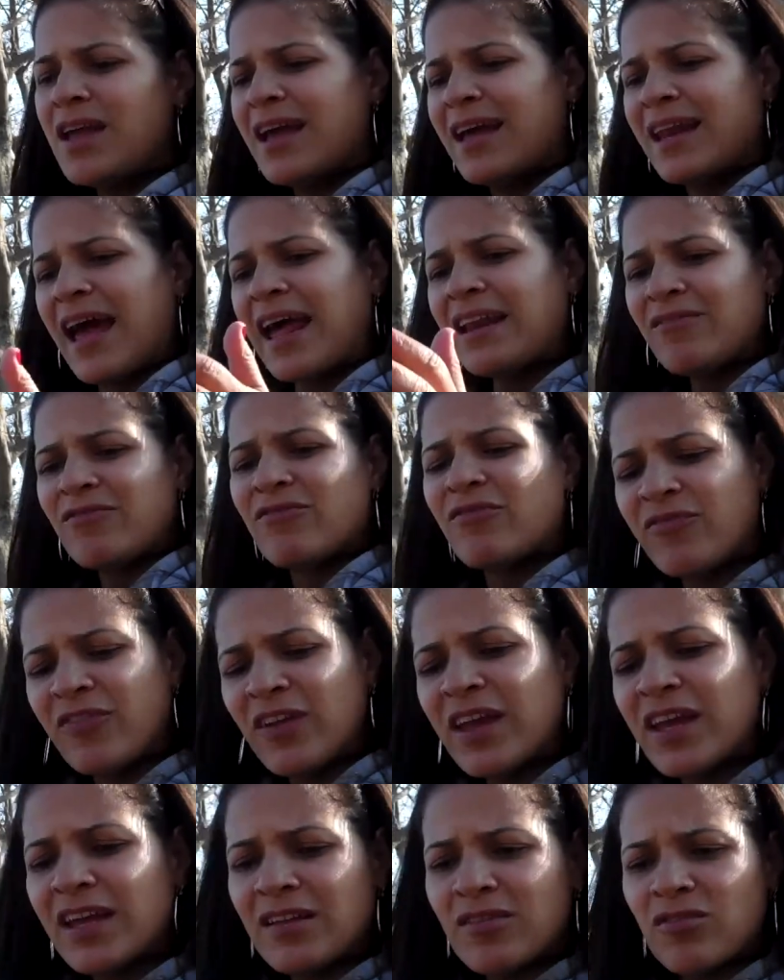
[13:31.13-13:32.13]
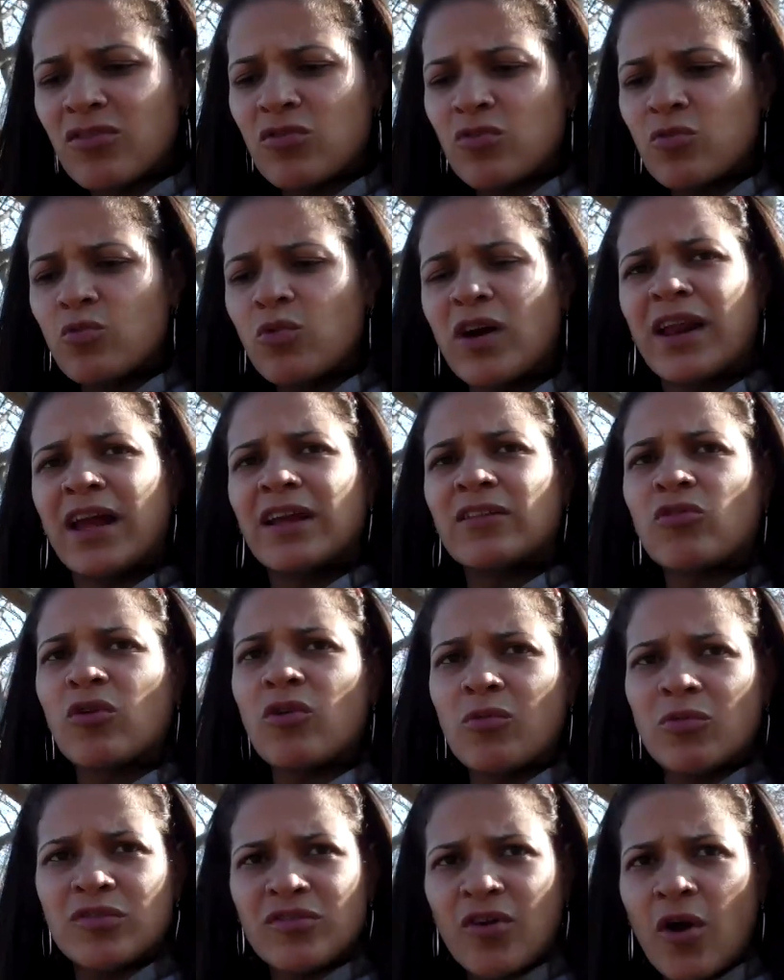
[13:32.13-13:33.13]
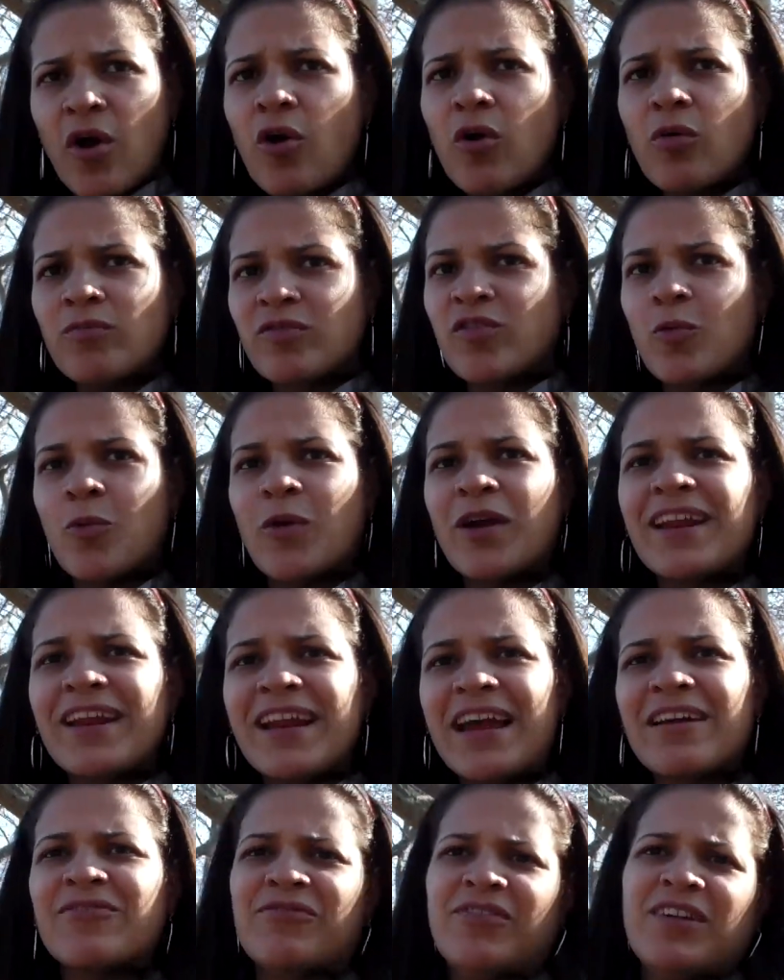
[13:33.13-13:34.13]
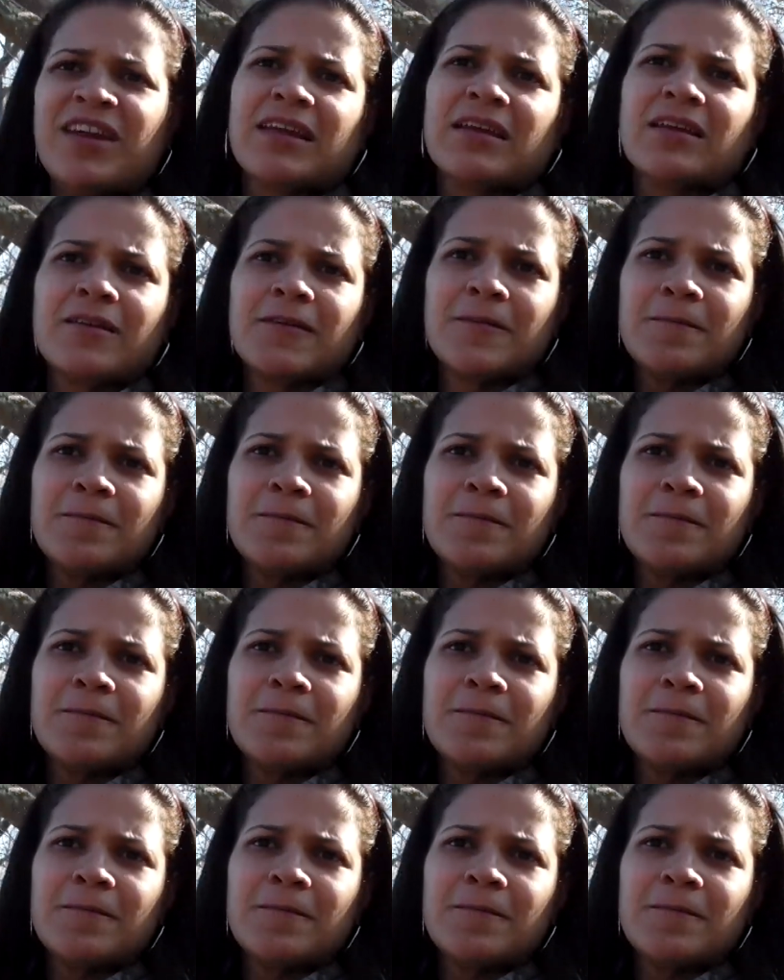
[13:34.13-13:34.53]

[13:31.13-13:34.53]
And I didn't fit into what I thought was home. So where did I fit?